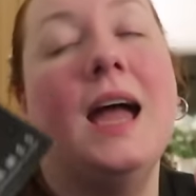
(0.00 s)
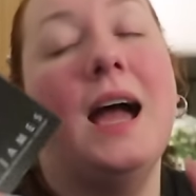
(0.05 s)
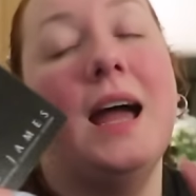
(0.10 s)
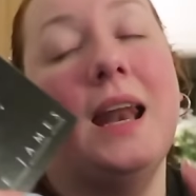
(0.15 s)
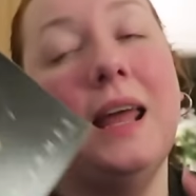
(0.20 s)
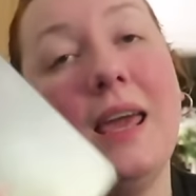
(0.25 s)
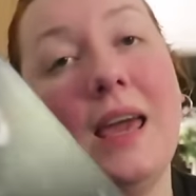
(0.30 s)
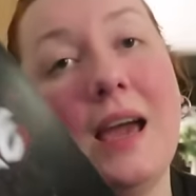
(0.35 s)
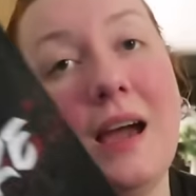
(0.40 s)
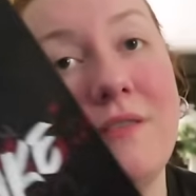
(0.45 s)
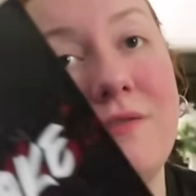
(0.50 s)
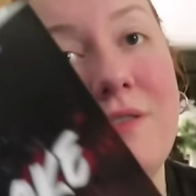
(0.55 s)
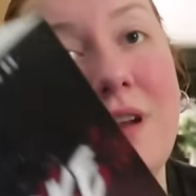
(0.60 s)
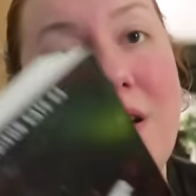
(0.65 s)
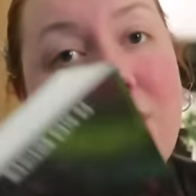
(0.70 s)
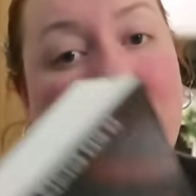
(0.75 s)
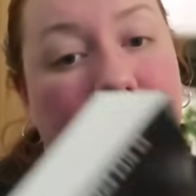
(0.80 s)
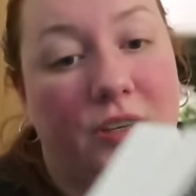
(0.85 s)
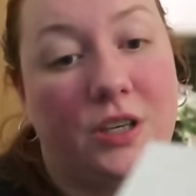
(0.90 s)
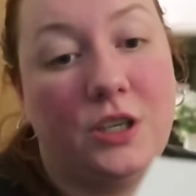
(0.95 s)
And I have
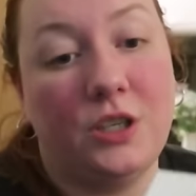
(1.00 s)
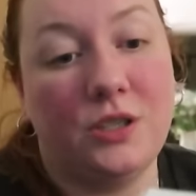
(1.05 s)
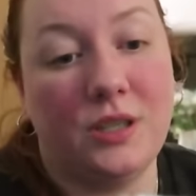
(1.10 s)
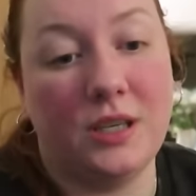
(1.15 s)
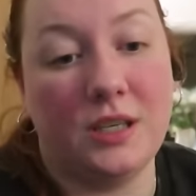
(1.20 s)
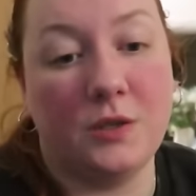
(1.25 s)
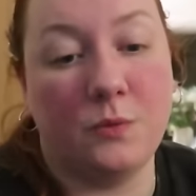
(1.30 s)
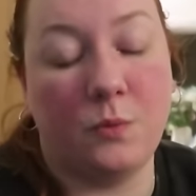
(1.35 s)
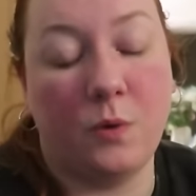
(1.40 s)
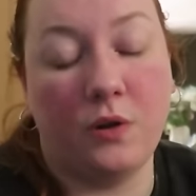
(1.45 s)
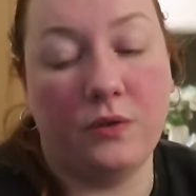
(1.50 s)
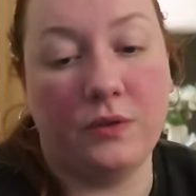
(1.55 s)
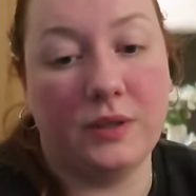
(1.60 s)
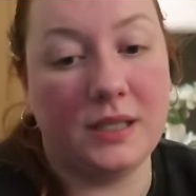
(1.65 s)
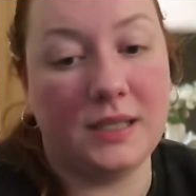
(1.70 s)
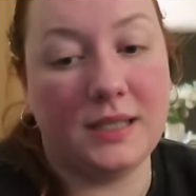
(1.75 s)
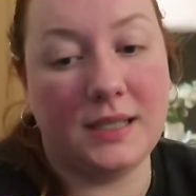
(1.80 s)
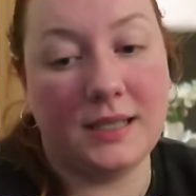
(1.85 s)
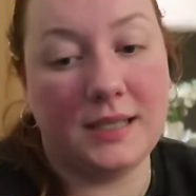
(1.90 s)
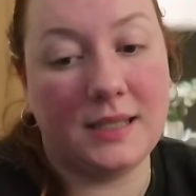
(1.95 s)
now finished this one.
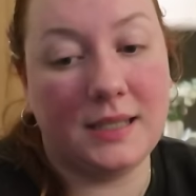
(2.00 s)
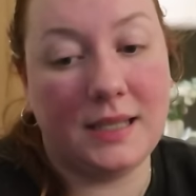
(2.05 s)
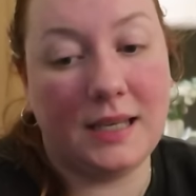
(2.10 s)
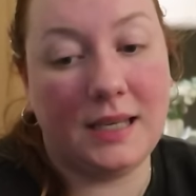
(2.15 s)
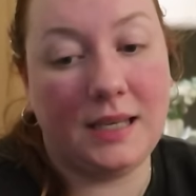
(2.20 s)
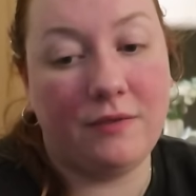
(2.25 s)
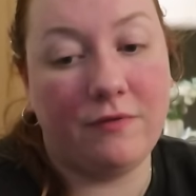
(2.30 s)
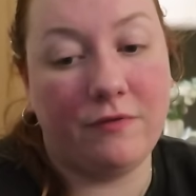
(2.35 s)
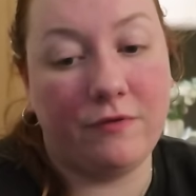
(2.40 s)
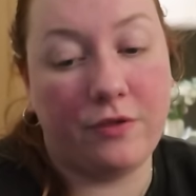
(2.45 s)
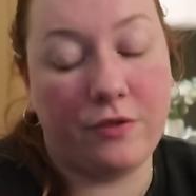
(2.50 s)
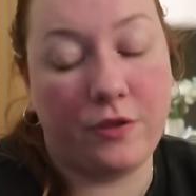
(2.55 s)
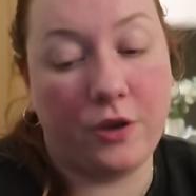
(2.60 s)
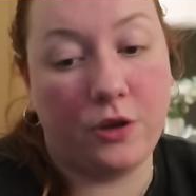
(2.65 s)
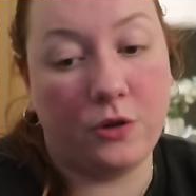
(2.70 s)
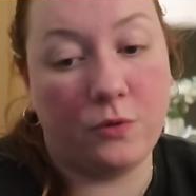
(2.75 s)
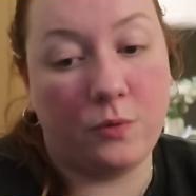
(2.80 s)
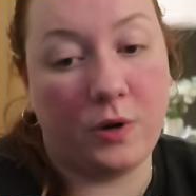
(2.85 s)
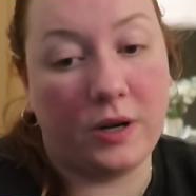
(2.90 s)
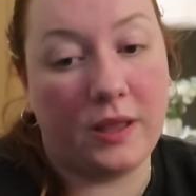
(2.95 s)
This is the
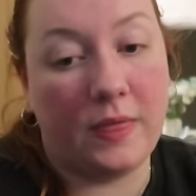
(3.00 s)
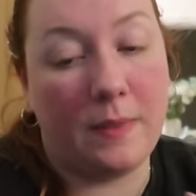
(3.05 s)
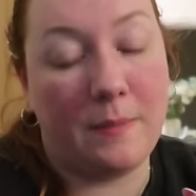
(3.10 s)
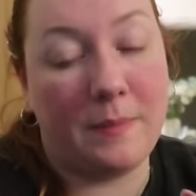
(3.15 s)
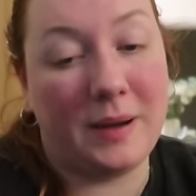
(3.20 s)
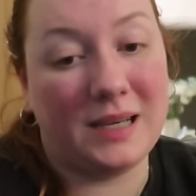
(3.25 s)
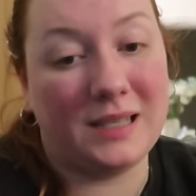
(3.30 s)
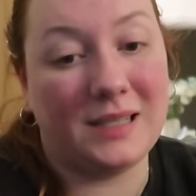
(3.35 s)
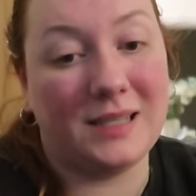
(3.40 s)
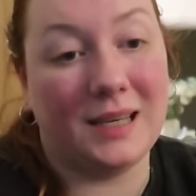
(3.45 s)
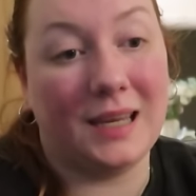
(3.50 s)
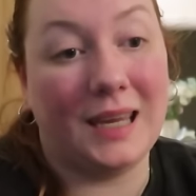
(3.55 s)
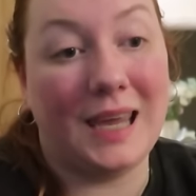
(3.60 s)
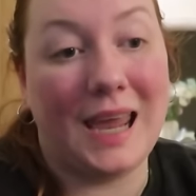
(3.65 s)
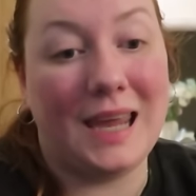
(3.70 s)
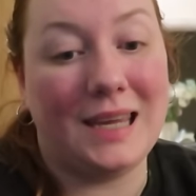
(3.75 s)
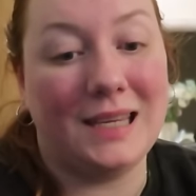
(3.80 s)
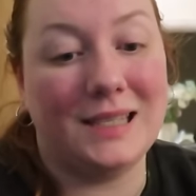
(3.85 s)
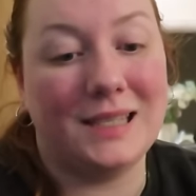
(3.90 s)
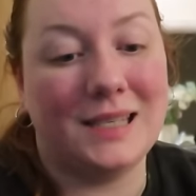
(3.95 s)
third one in the Madison
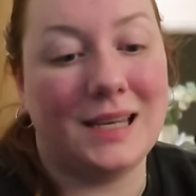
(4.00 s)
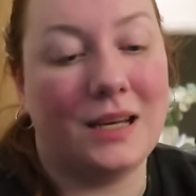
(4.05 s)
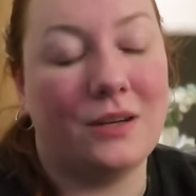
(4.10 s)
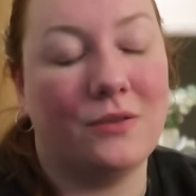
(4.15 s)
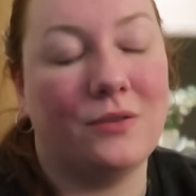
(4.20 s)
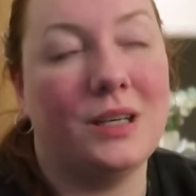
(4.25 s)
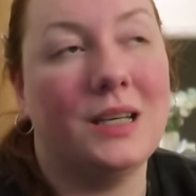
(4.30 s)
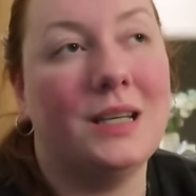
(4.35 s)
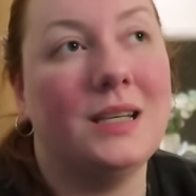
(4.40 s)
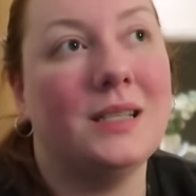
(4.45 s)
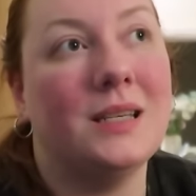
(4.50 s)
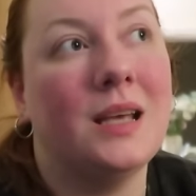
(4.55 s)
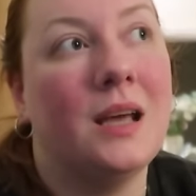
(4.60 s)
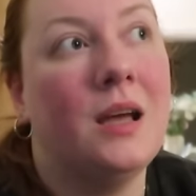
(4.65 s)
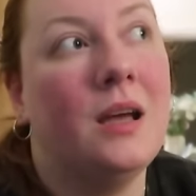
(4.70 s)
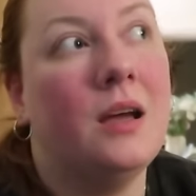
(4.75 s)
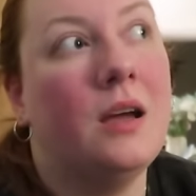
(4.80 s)
Kate series.